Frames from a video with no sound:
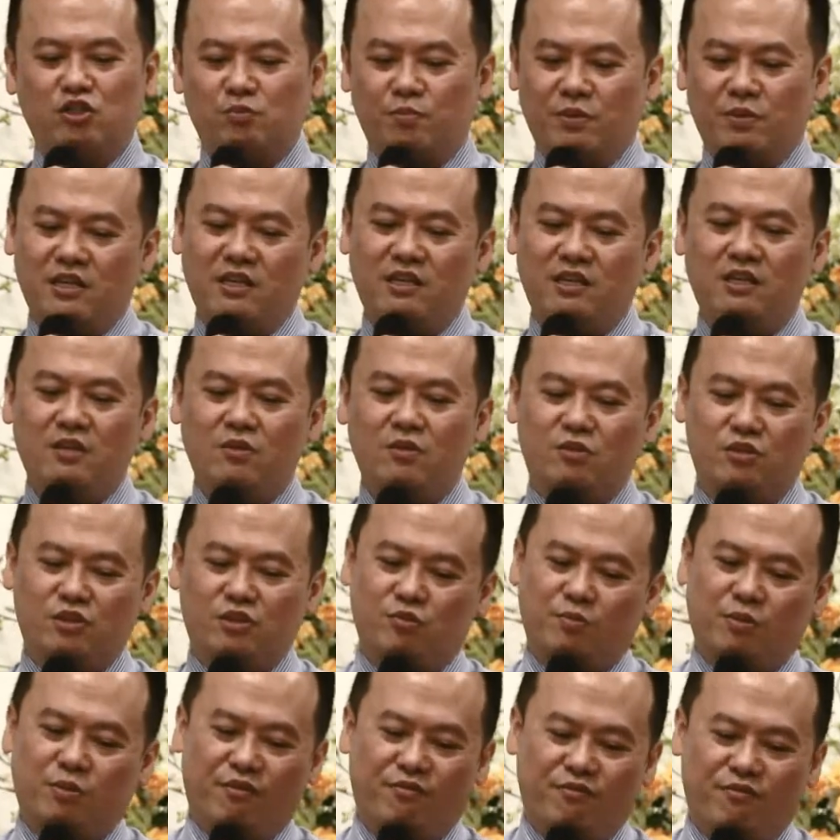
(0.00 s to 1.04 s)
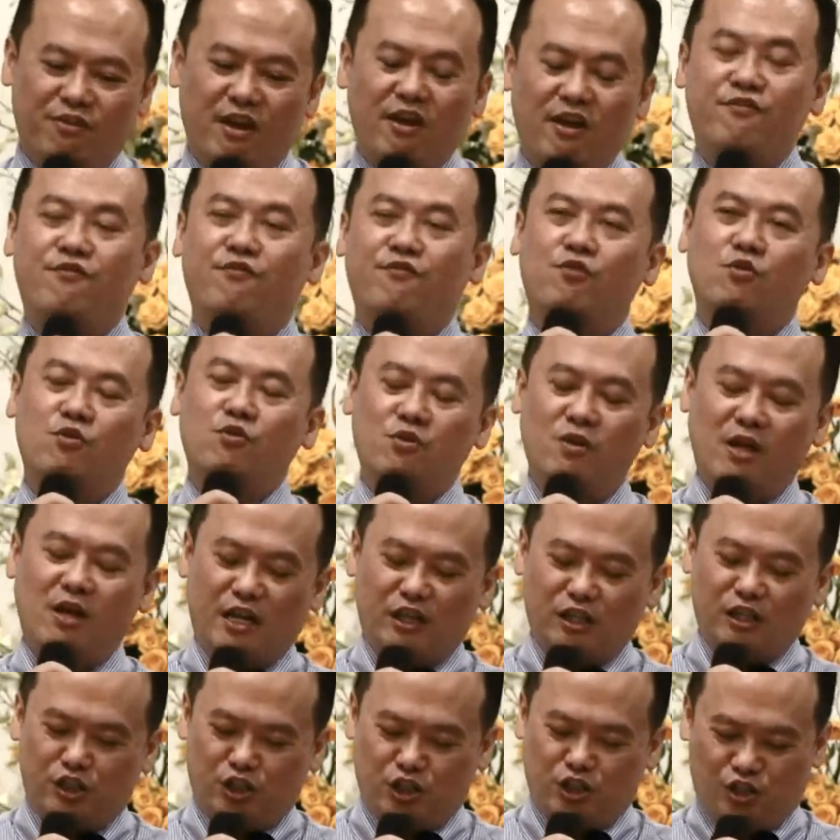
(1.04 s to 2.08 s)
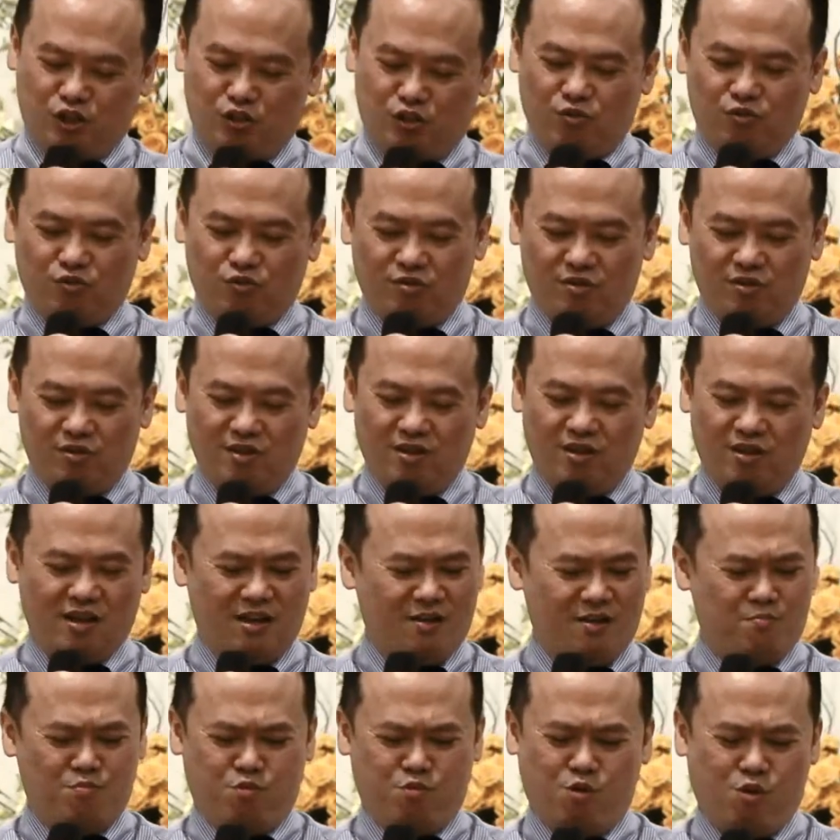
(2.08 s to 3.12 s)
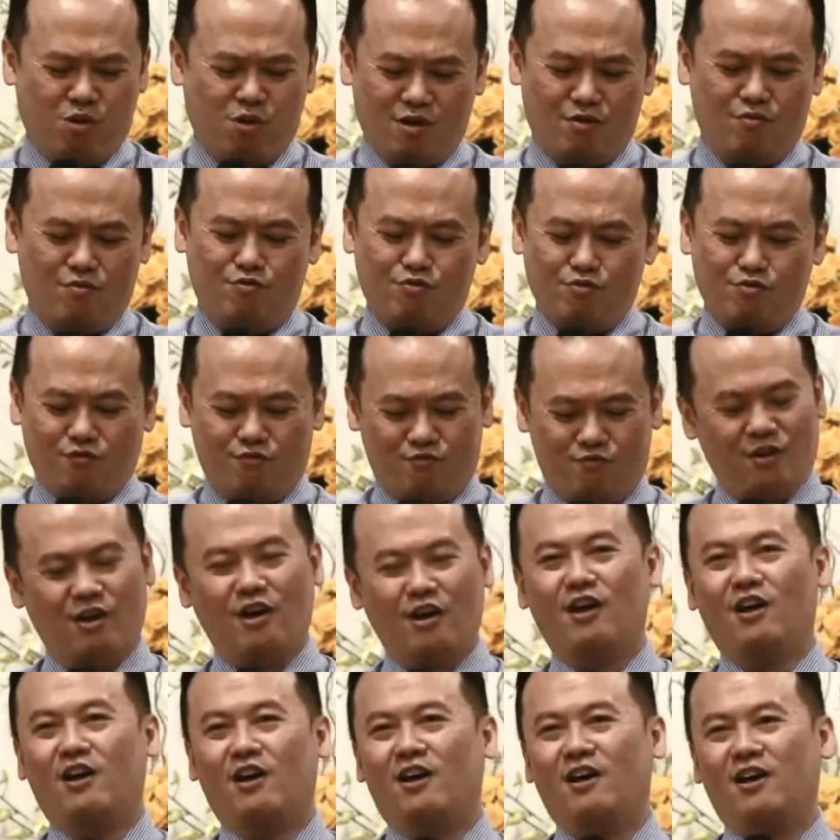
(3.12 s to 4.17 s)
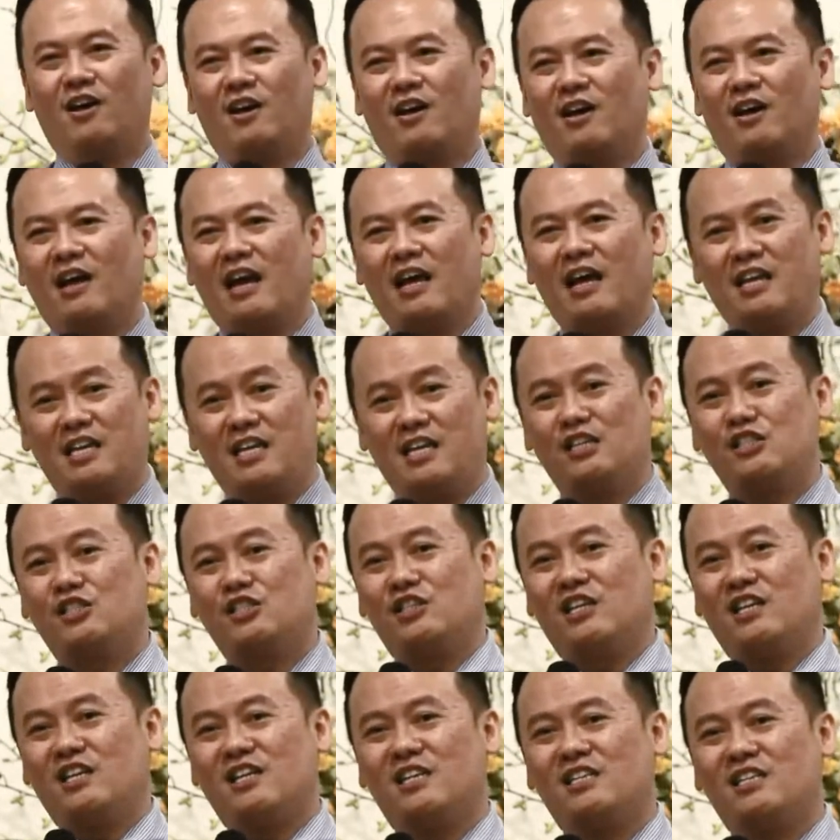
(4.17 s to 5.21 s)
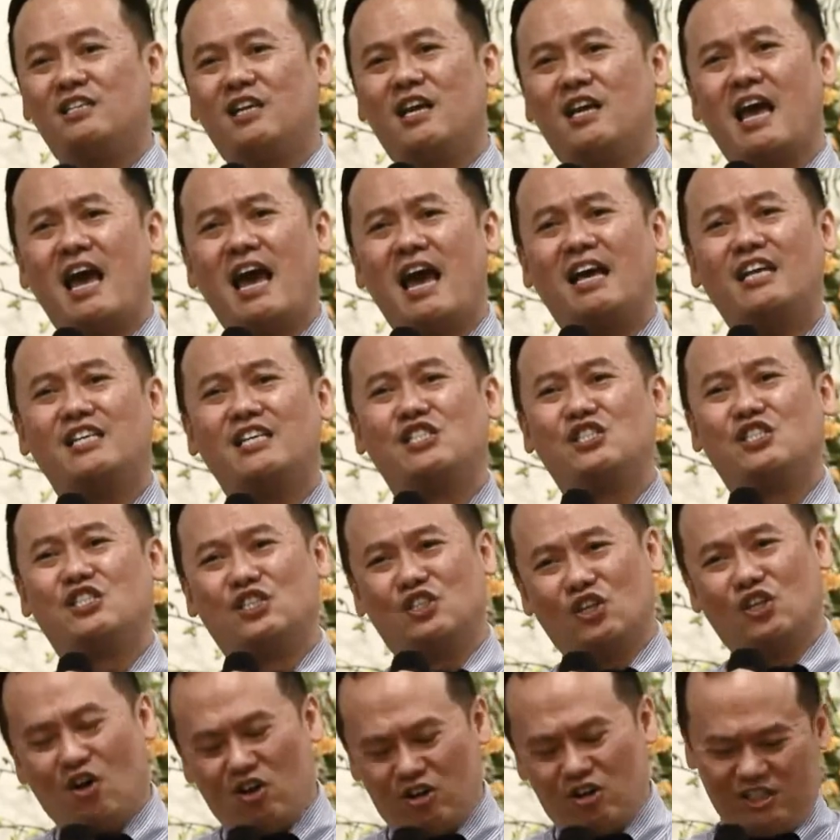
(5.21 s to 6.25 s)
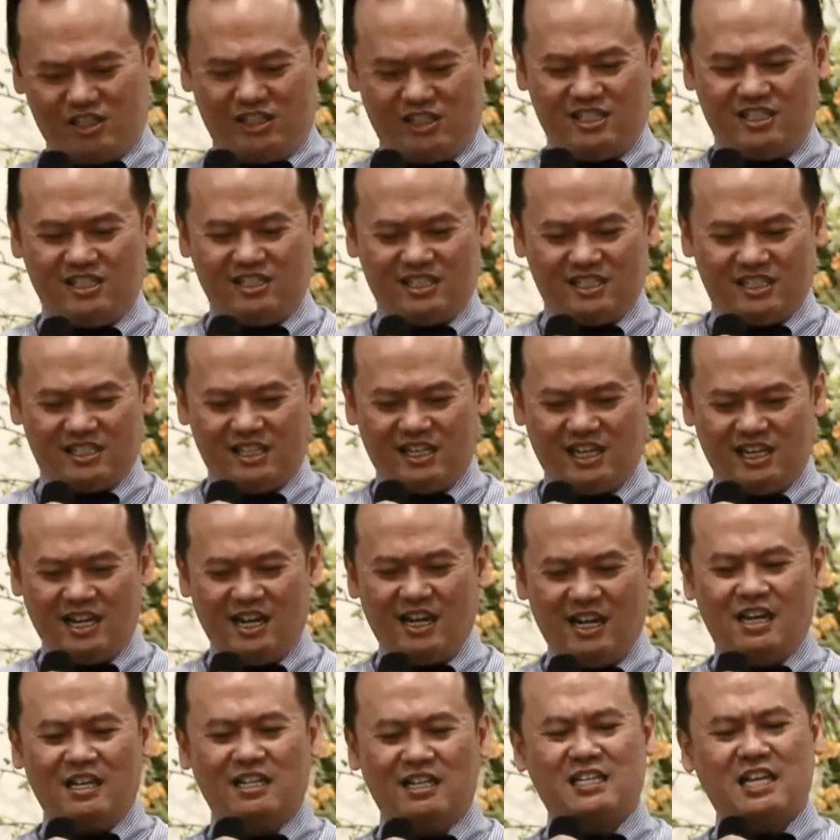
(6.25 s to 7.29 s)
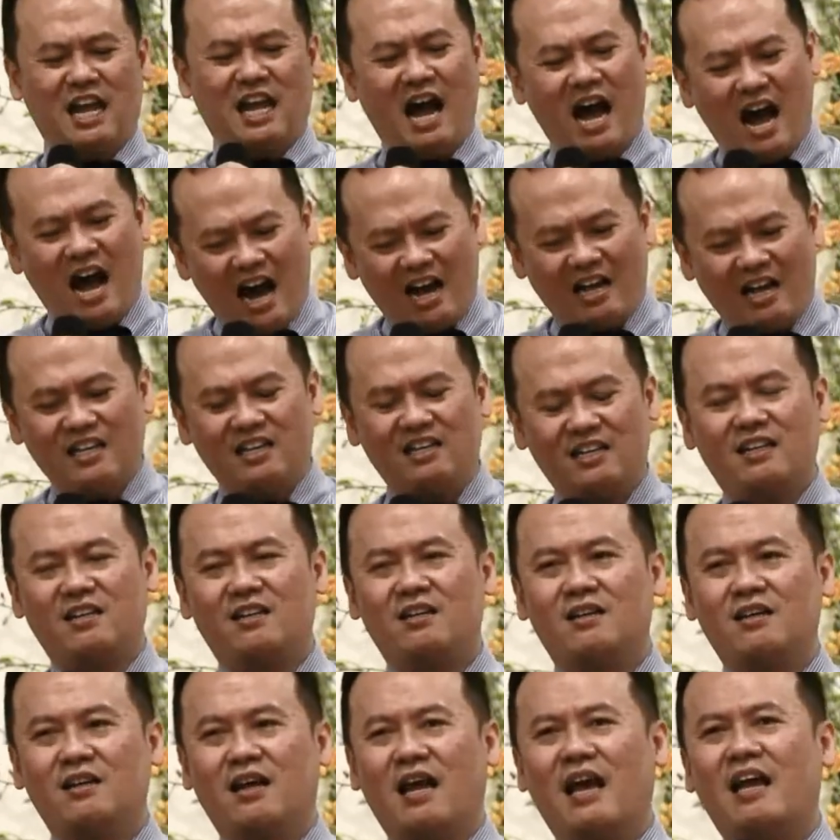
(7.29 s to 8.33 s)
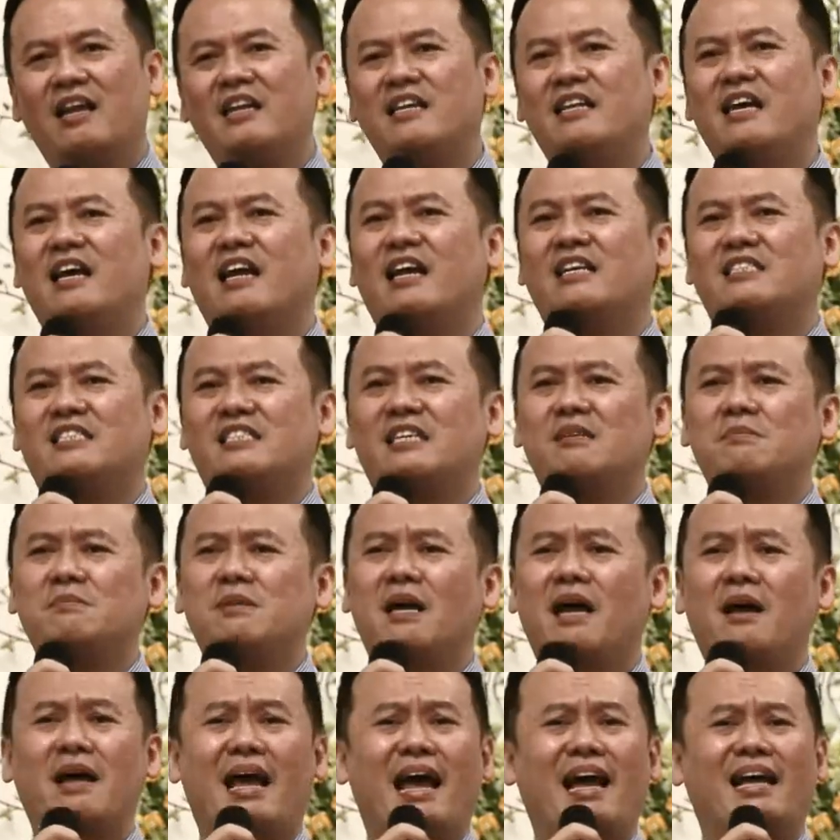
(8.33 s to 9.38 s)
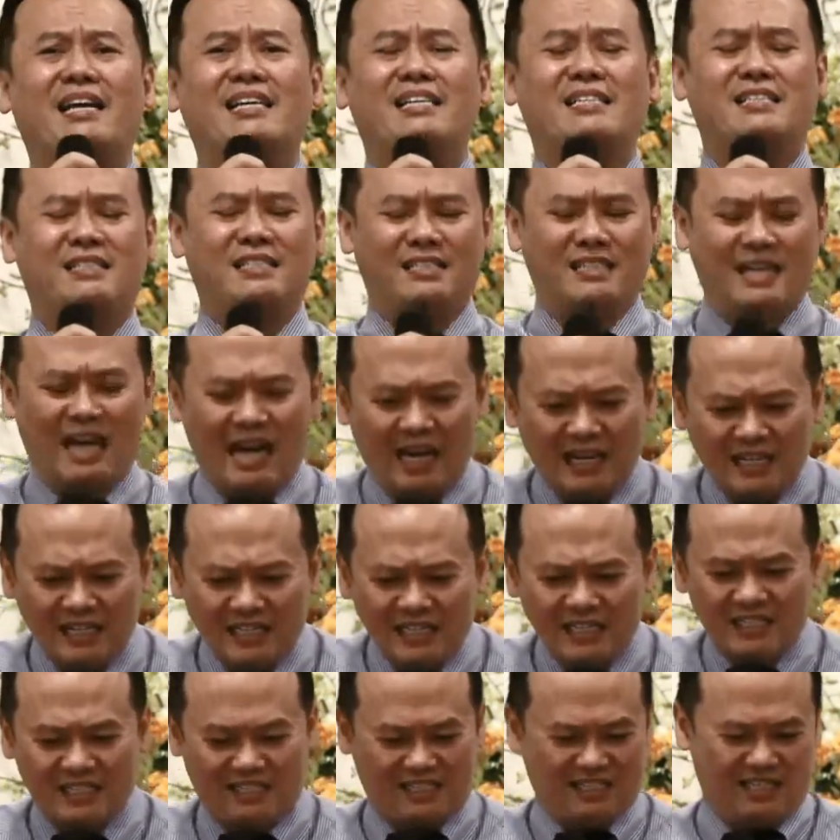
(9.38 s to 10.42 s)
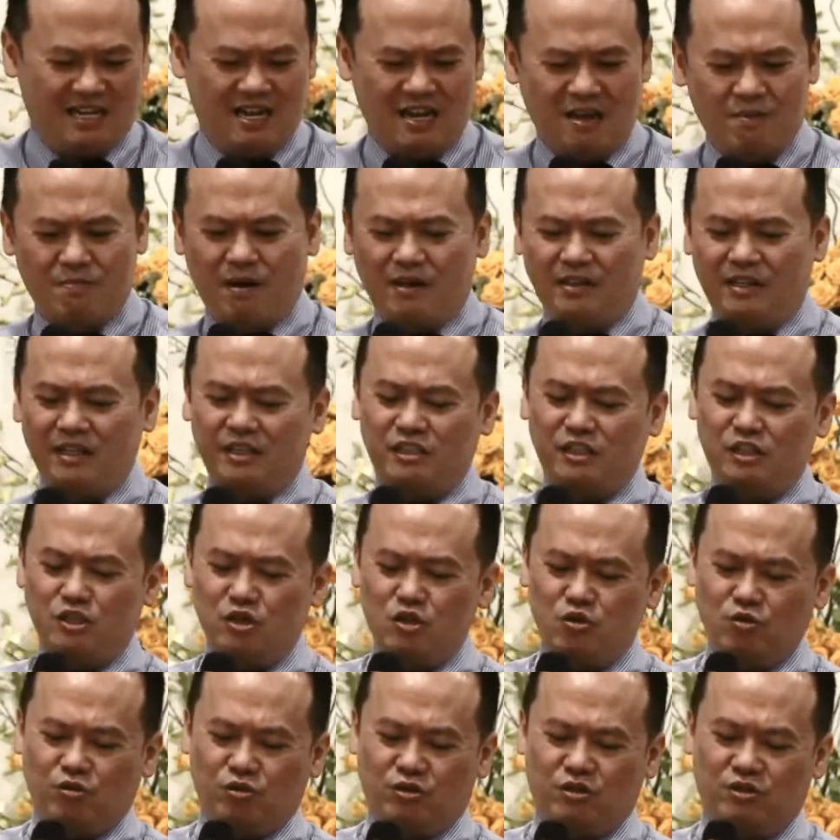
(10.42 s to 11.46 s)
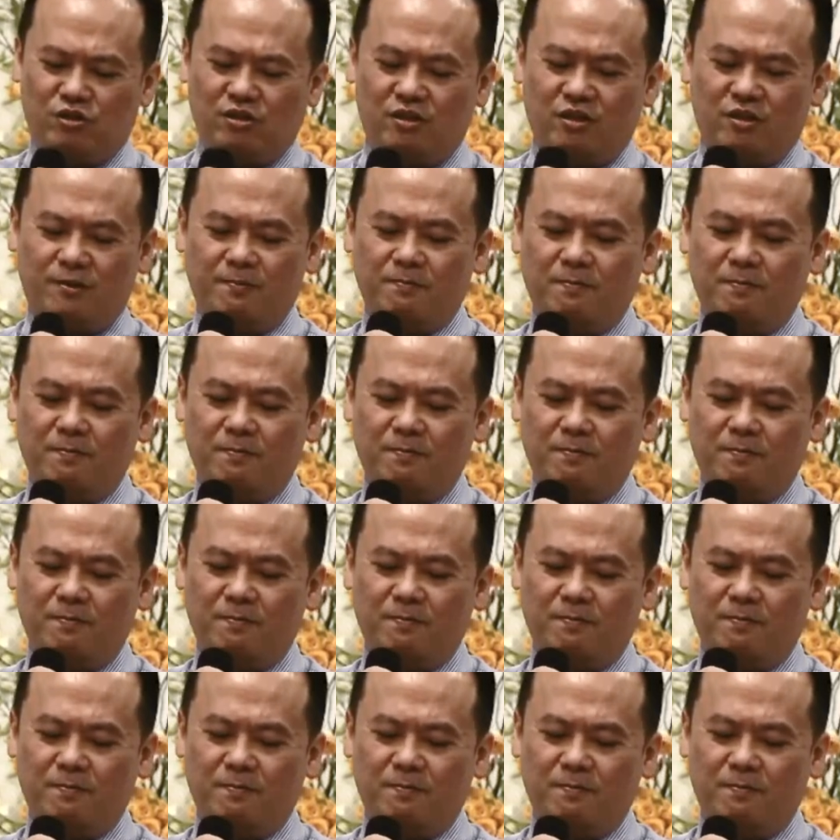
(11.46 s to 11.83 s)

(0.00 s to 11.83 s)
be was to be faithful and true. And poor Ruth, and here she is, exhausted, tired, and yet at the same time, excited by this news.